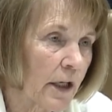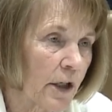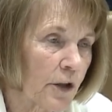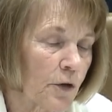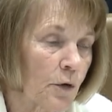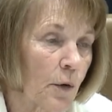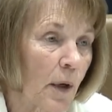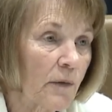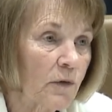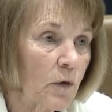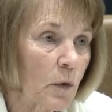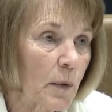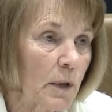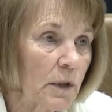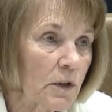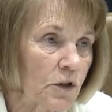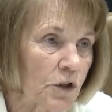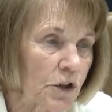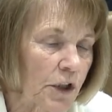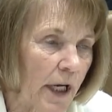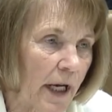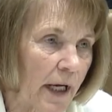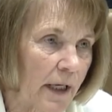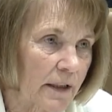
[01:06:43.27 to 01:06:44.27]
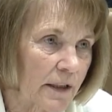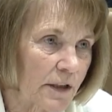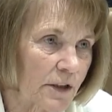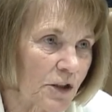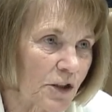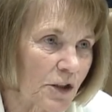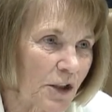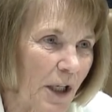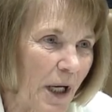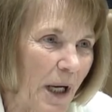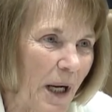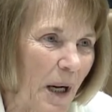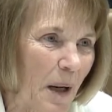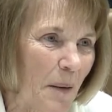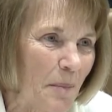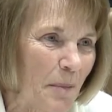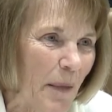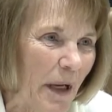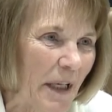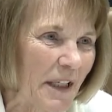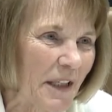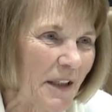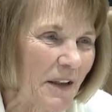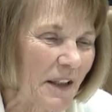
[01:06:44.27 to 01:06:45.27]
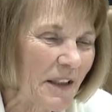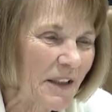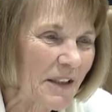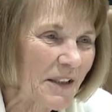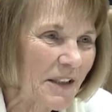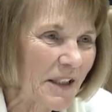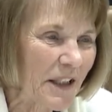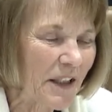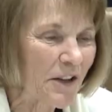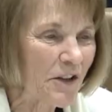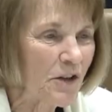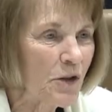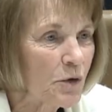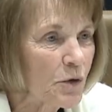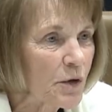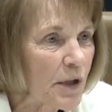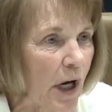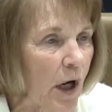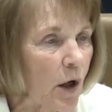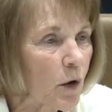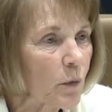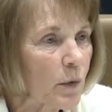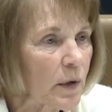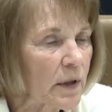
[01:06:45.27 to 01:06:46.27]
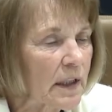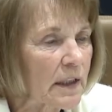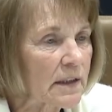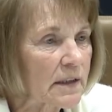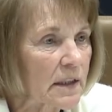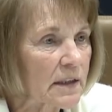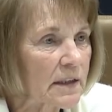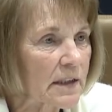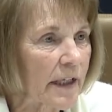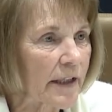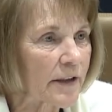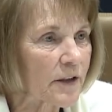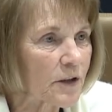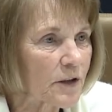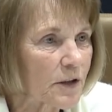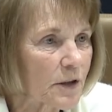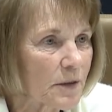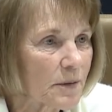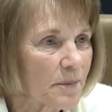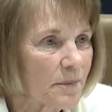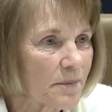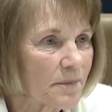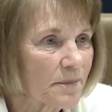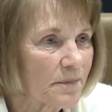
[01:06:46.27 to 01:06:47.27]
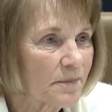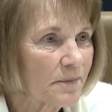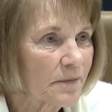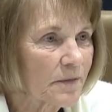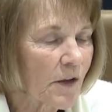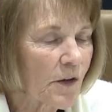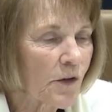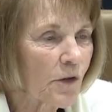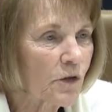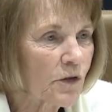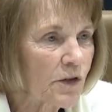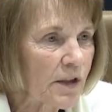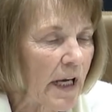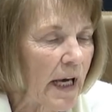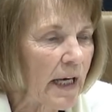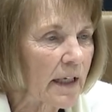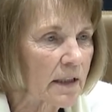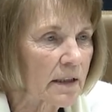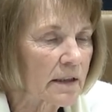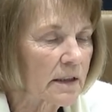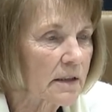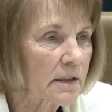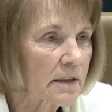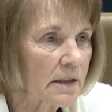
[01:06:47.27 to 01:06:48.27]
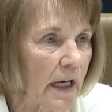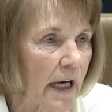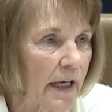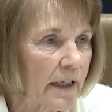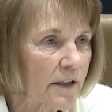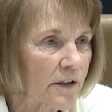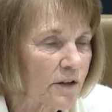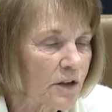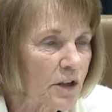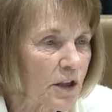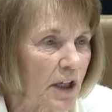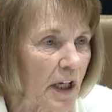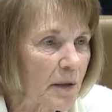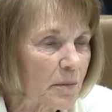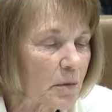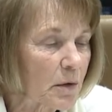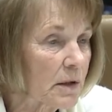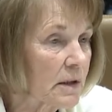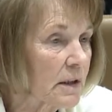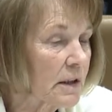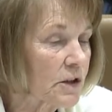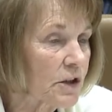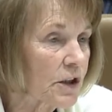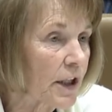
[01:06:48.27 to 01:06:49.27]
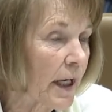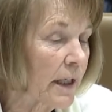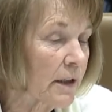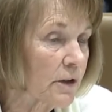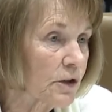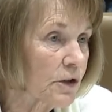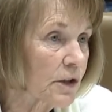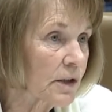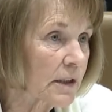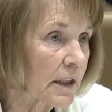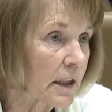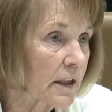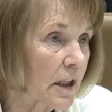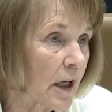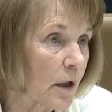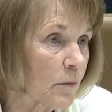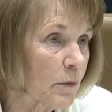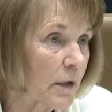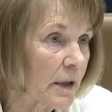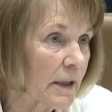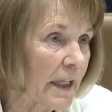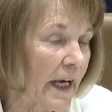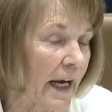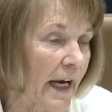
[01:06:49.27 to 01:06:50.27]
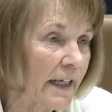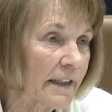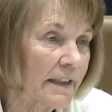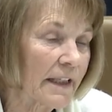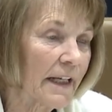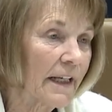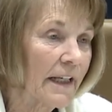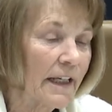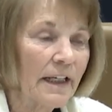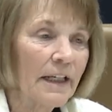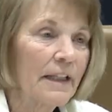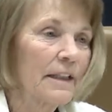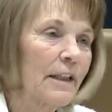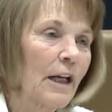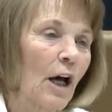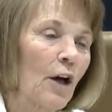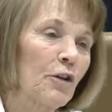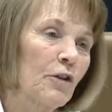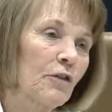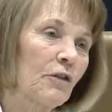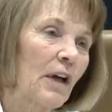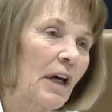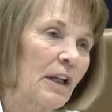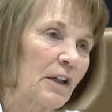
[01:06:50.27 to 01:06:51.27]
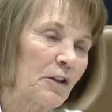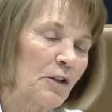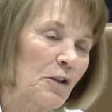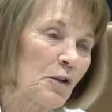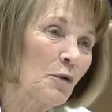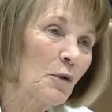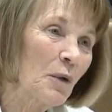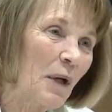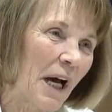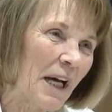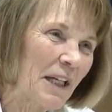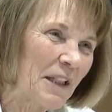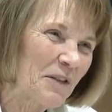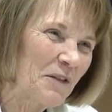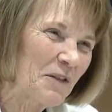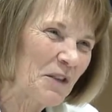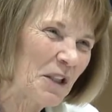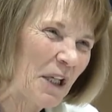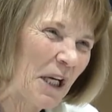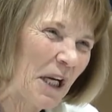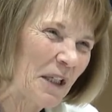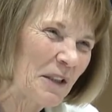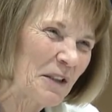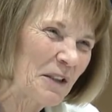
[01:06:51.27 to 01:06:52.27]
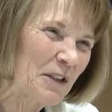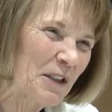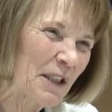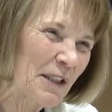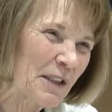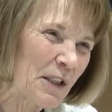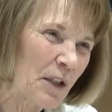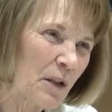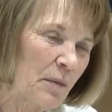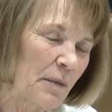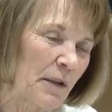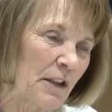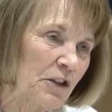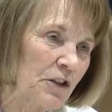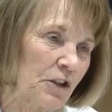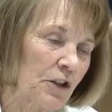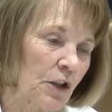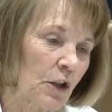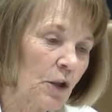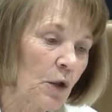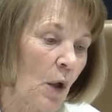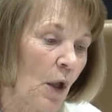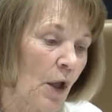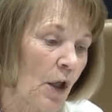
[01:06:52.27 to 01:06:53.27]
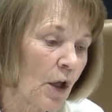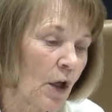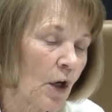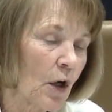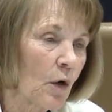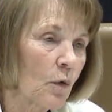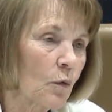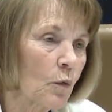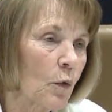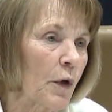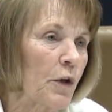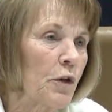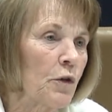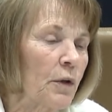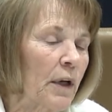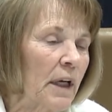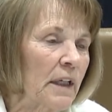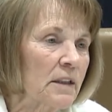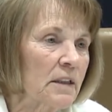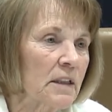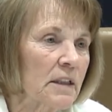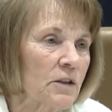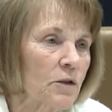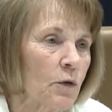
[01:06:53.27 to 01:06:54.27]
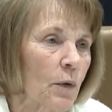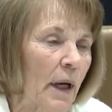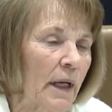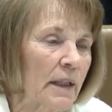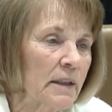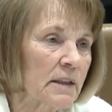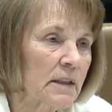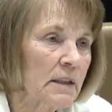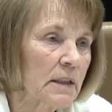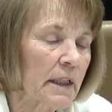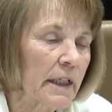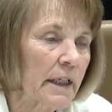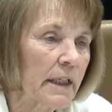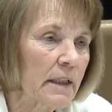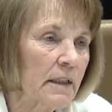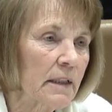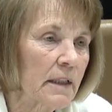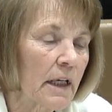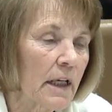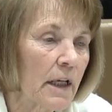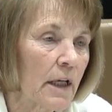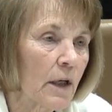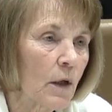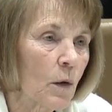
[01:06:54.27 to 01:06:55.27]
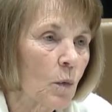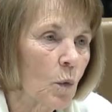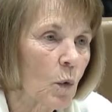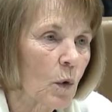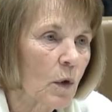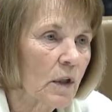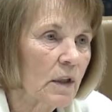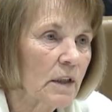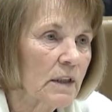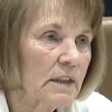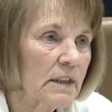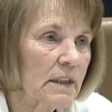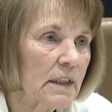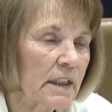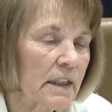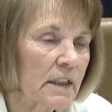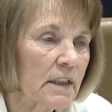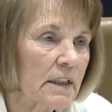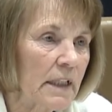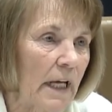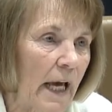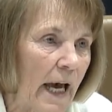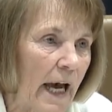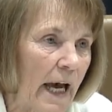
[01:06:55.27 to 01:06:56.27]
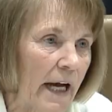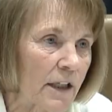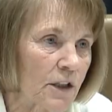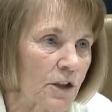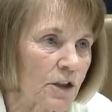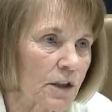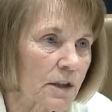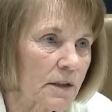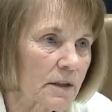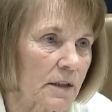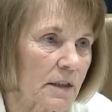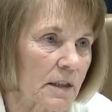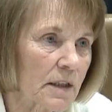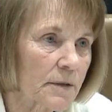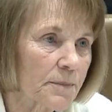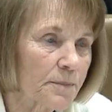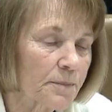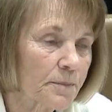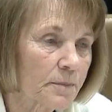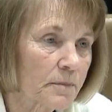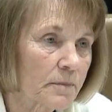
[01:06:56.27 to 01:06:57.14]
you have a real challenge. Many of these things you dealt with as a senator. You sat on this side of the table and the challenges that come with that. Now you've got a new kind of challenge as a commissioner where you get to translate words into actions.